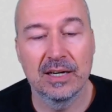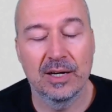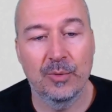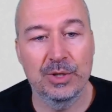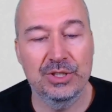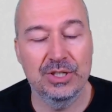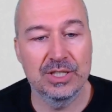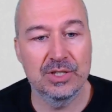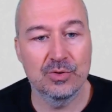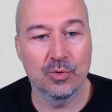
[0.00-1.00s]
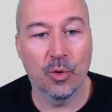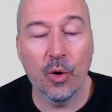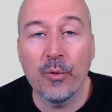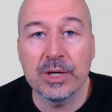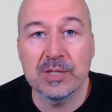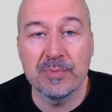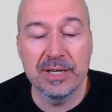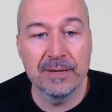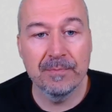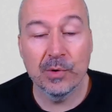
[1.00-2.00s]
which is to always
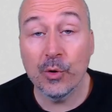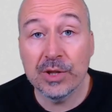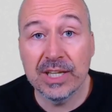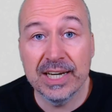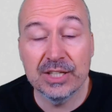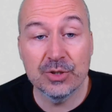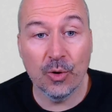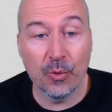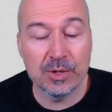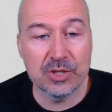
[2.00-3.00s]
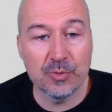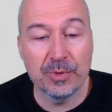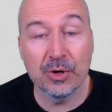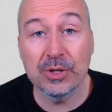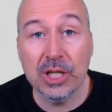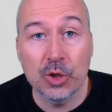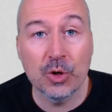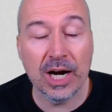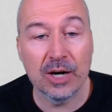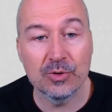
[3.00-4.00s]
be on the edge, always to be on the
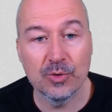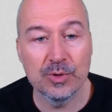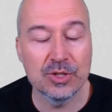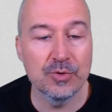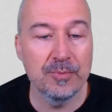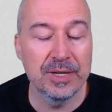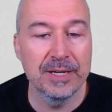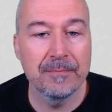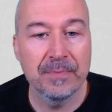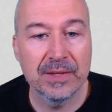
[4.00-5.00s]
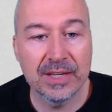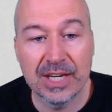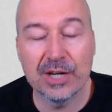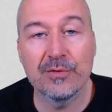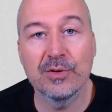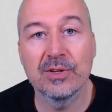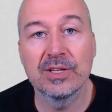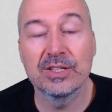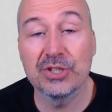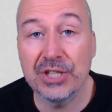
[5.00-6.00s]
lookout, always to be careful,
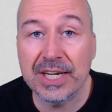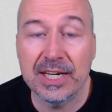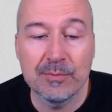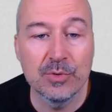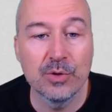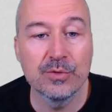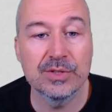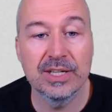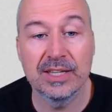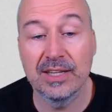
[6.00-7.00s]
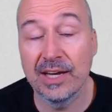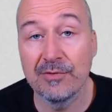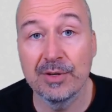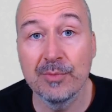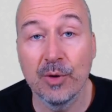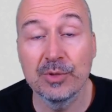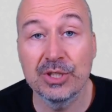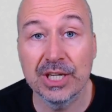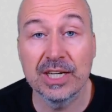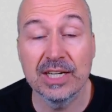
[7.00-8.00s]
checking moves at every moment,
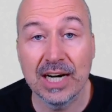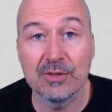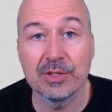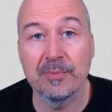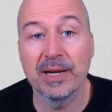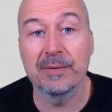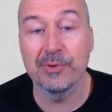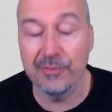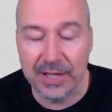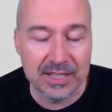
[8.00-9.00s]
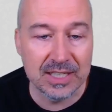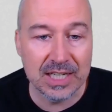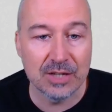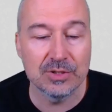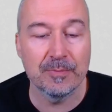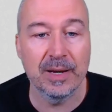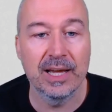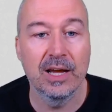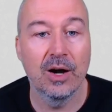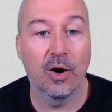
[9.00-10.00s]
checking counterplay, preventing
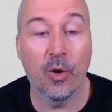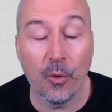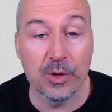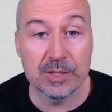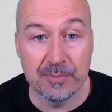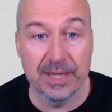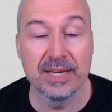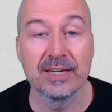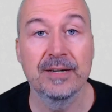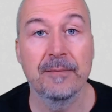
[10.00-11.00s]
counterplay, always being,